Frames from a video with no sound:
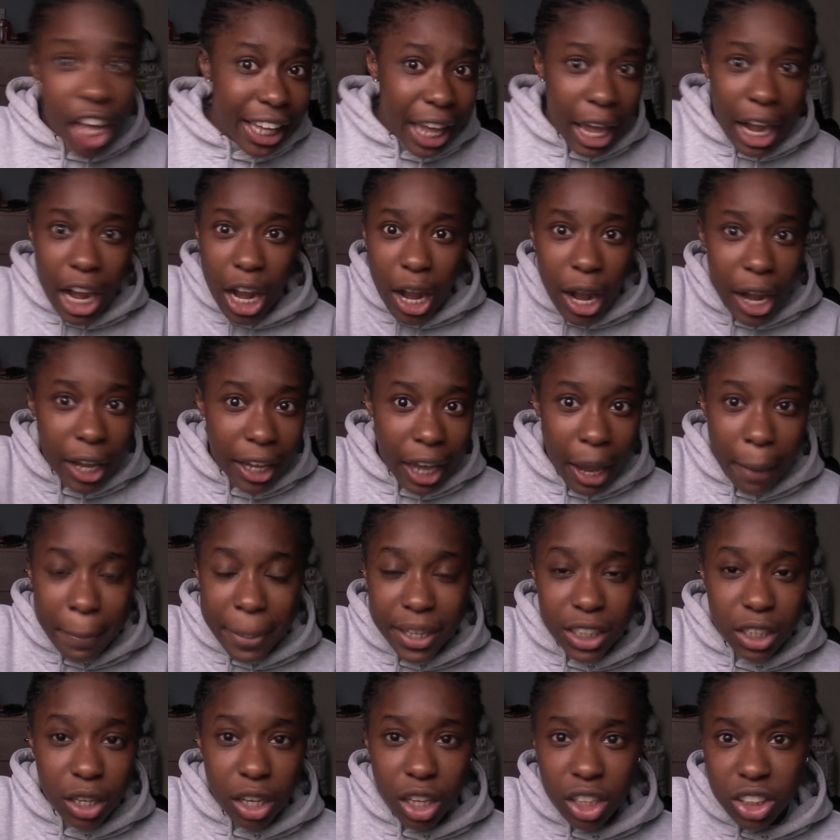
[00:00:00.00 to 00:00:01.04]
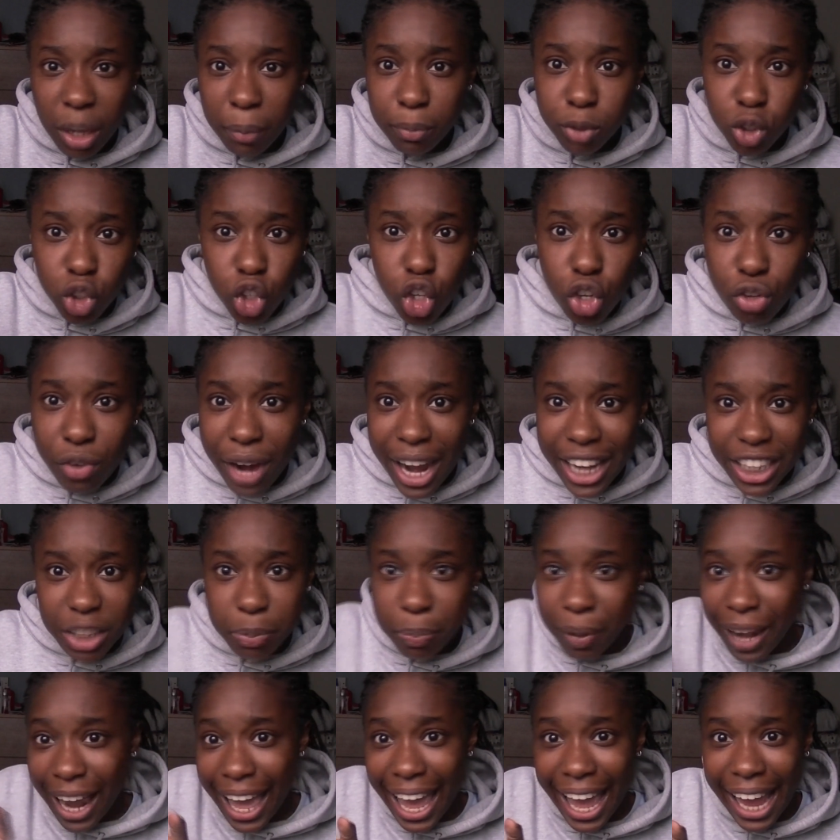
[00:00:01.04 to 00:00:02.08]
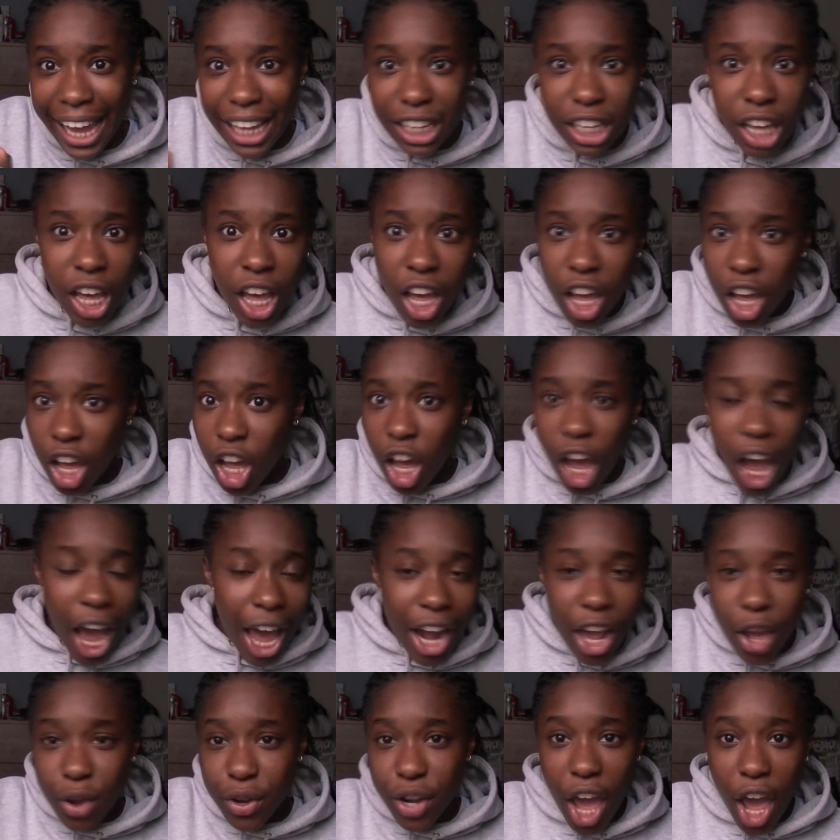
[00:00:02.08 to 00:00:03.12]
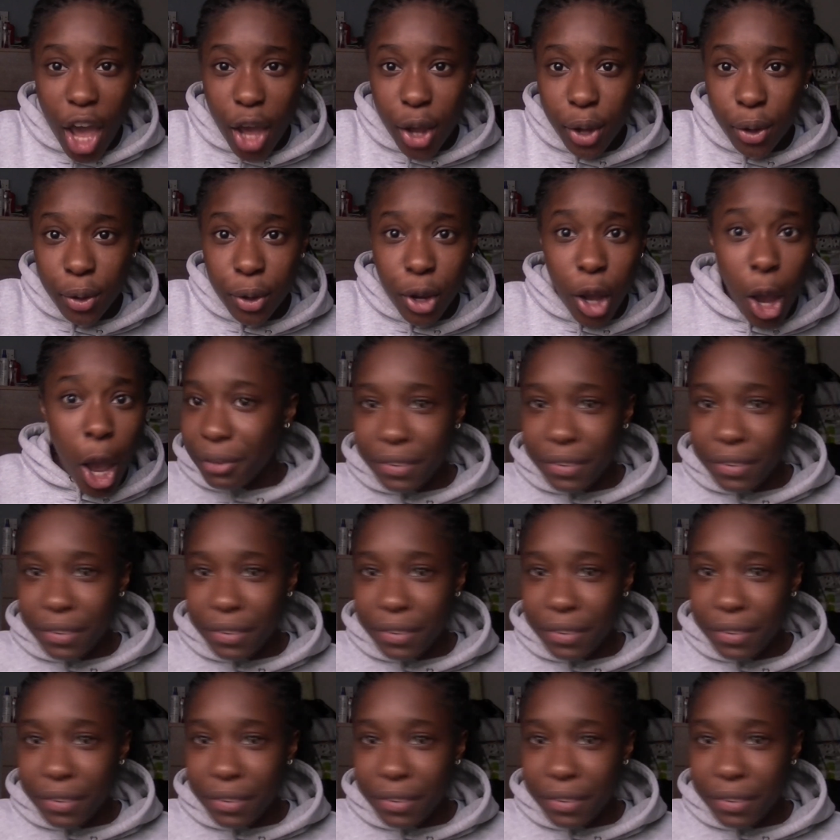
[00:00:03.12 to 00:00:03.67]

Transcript: Get get a bit, some Durex play. I don't know.